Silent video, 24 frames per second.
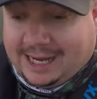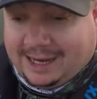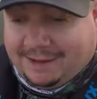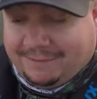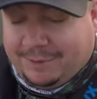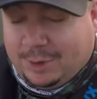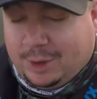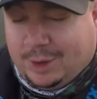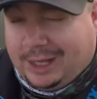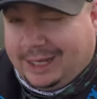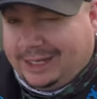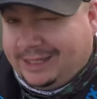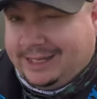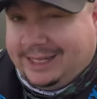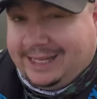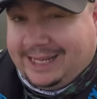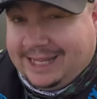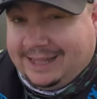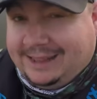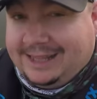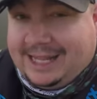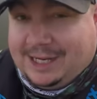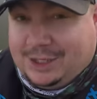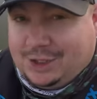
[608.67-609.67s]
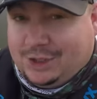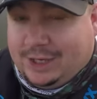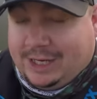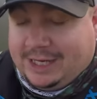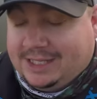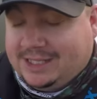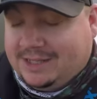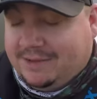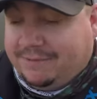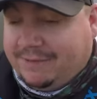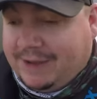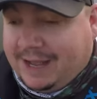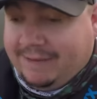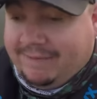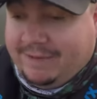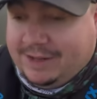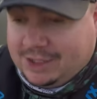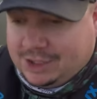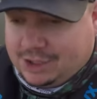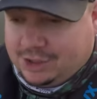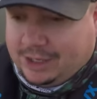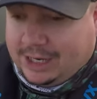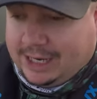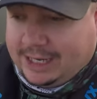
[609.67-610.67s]
And if you'd like to get that trace, the five
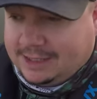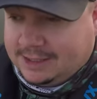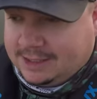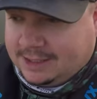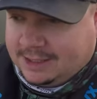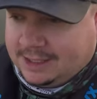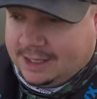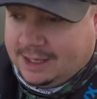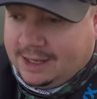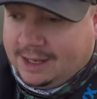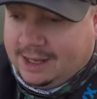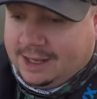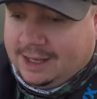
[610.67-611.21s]
inch trace,